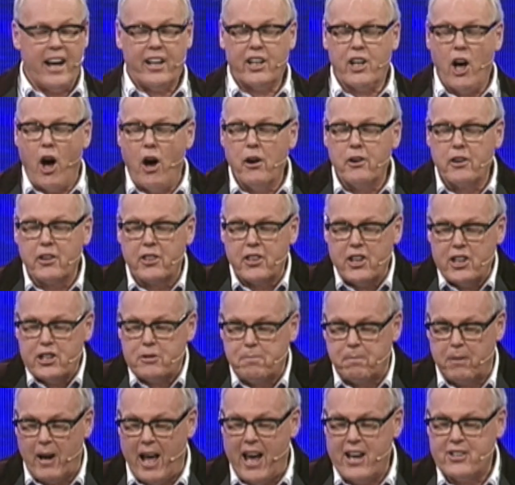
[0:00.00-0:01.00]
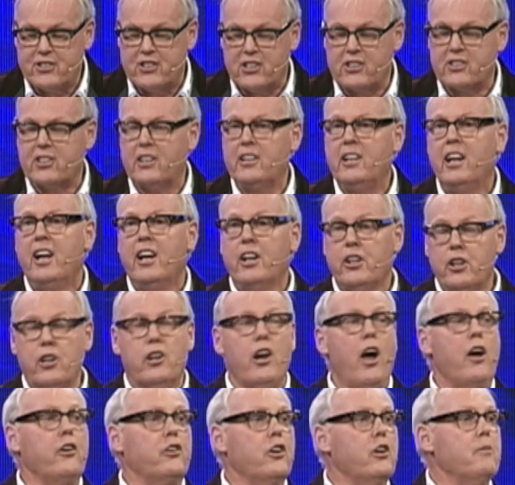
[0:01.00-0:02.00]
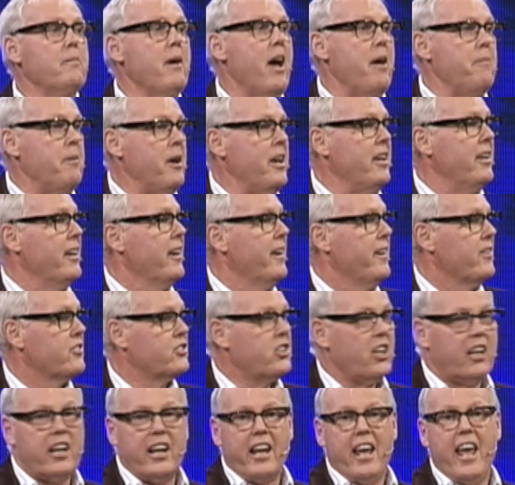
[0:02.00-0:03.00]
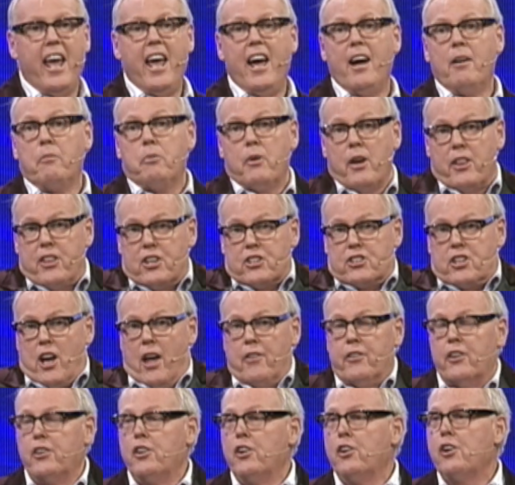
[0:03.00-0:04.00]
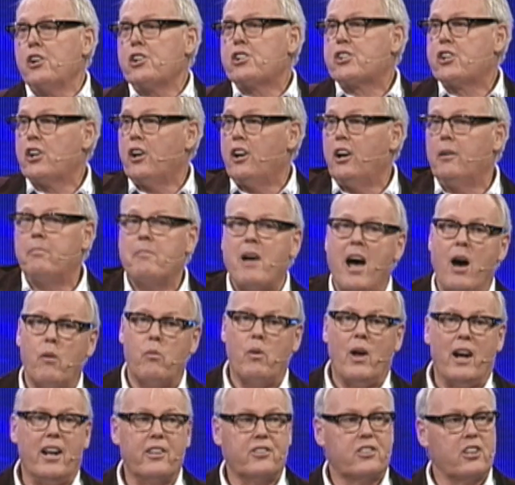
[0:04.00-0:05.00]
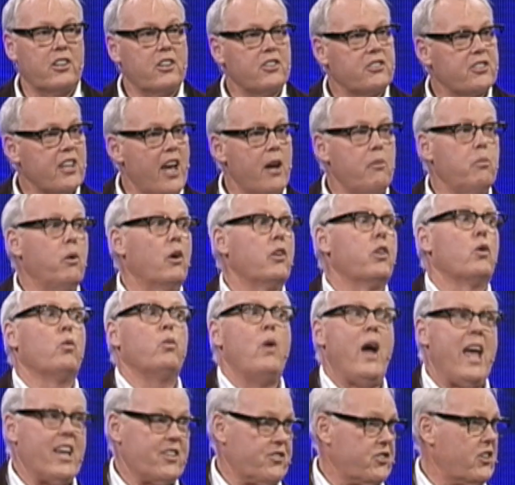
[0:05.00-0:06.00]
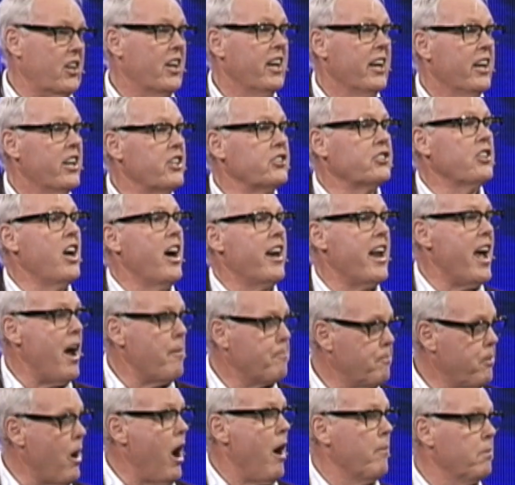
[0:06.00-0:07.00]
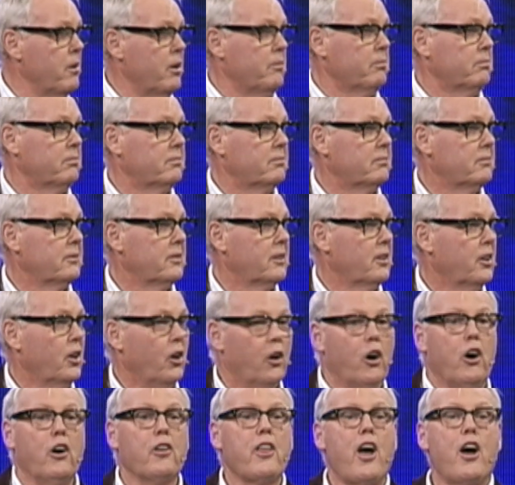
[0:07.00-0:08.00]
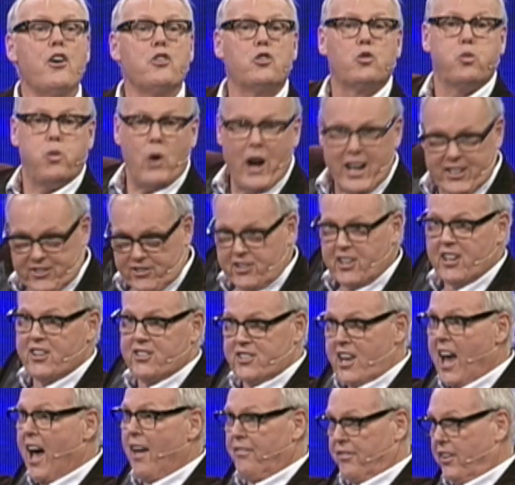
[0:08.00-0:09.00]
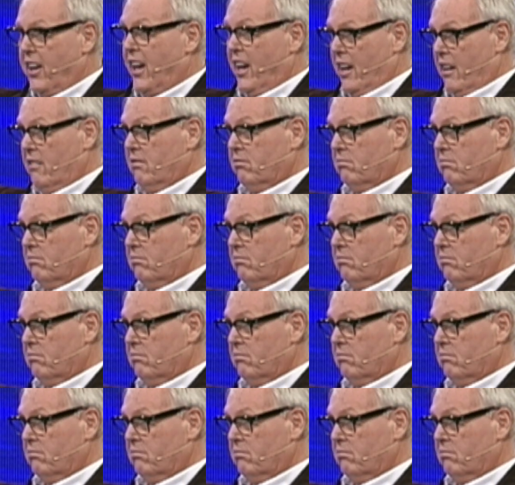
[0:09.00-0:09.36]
go to these places. And, you know, you may be sitting here with us on the North Shore at Mount Wellington and say, well, the West is not our problem. All those Westies out there.